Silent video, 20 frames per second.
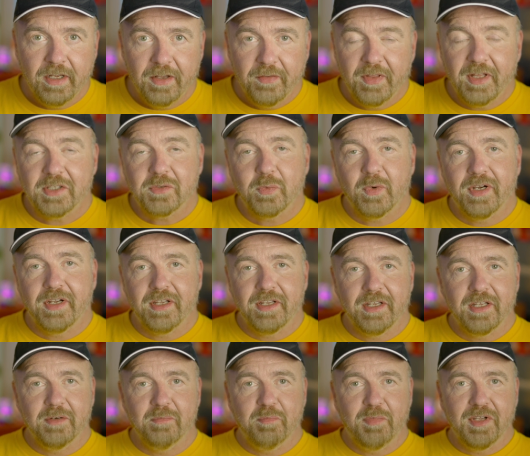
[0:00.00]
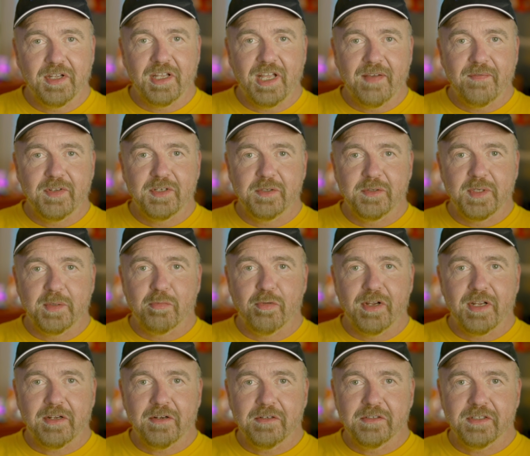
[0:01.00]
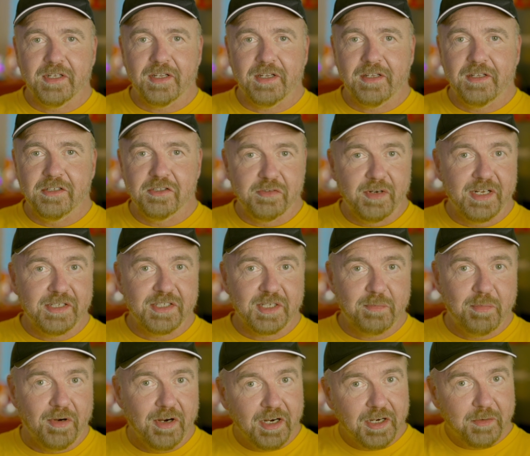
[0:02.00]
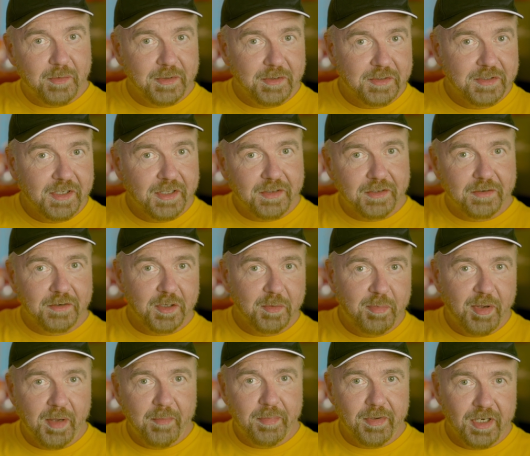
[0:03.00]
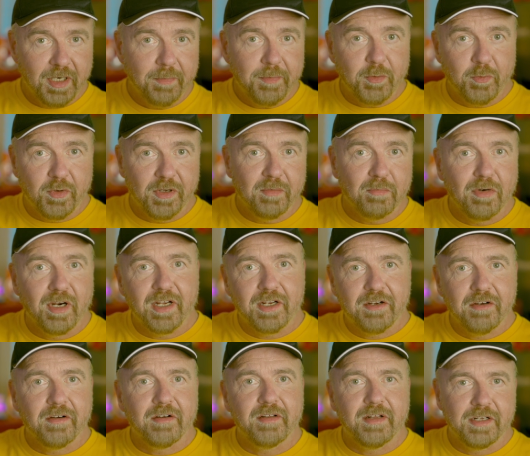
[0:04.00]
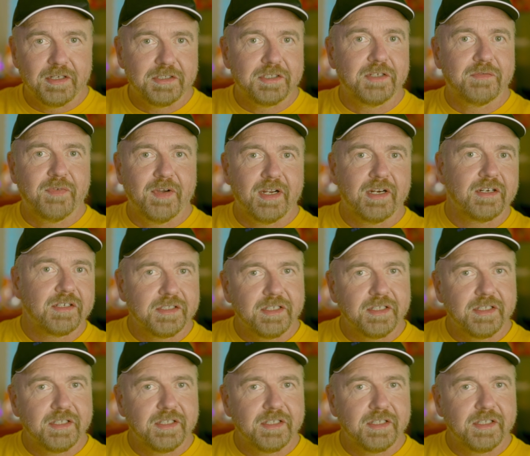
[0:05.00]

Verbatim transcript: that's why in big heavy duty breakers, like in Jurassic Park, when you saw the girl pumping up the one breaker and then she fires